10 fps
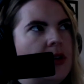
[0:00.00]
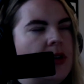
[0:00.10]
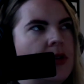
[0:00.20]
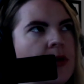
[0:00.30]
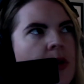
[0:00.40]

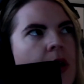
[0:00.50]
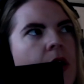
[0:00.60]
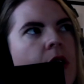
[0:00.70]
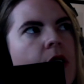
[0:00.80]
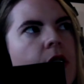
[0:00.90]
you
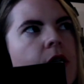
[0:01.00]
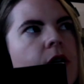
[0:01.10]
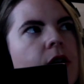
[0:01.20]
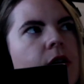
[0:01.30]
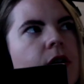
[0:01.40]

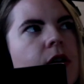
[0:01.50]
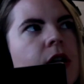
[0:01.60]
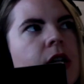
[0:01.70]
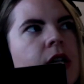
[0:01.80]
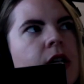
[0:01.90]
are
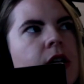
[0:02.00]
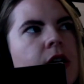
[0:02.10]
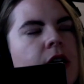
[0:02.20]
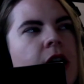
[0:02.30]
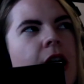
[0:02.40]

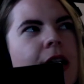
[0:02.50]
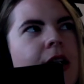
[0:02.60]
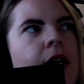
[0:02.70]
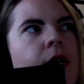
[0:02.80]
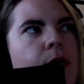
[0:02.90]

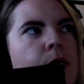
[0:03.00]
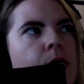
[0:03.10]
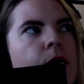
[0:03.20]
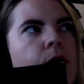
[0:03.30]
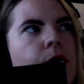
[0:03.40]
cutting
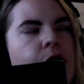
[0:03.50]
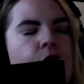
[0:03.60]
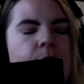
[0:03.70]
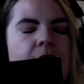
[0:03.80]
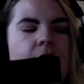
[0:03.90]
through
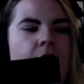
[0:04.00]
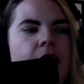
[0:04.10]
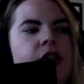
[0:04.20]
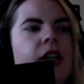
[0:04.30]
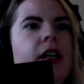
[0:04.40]
human
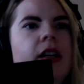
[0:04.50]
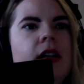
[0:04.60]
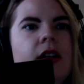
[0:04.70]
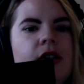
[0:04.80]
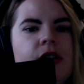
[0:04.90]

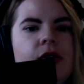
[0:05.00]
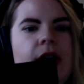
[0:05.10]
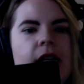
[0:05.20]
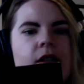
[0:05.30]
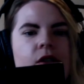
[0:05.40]
logic to
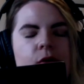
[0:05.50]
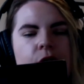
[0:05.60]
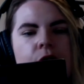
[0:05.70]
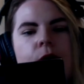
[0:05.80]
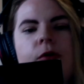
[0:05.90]
get to a
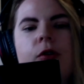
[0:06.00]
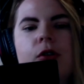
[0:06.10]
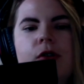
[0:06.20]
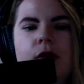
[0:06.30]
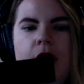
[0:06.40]

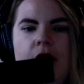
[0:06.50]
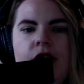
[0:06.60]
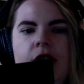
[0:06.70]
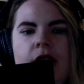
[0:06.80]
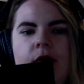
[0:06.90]
universal
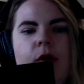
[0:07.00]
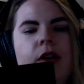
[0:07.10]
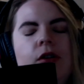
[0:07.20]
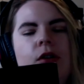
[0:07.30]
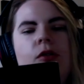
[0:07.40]
logic and
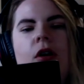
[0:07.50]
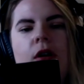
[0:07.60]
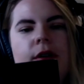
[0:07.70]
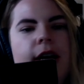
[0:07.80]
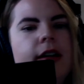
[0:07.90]
whether you
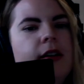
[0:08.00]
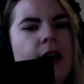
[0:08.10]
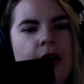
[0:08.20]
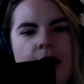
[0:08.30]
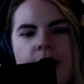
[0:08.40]
call that
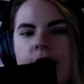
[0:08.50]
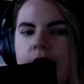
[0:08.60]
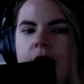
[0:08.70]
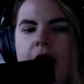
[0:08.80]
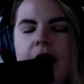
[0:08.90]
god or
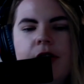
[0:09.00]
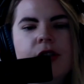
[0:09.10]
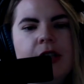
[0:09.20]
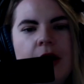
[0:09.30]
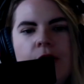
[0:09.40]
your higher
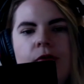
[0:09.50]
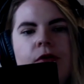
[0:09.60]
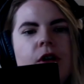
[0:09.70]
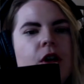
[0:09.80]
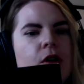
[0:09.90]
self
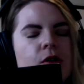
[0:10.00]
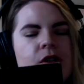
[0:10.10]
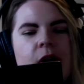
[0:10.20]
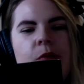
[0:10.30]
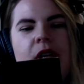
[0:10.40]
or
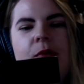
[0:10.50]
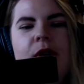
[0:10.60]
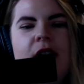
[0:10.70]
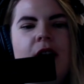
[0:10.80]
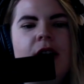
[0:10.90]
something
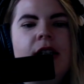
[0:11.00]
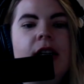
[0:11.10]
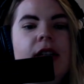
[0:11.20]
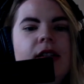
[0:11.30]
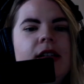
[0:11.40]
beyond
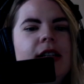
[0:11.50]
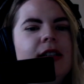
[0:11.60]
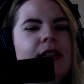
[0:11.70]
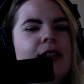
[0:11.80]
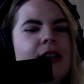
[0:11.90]
us
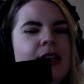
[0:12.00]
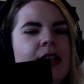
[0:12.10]
it's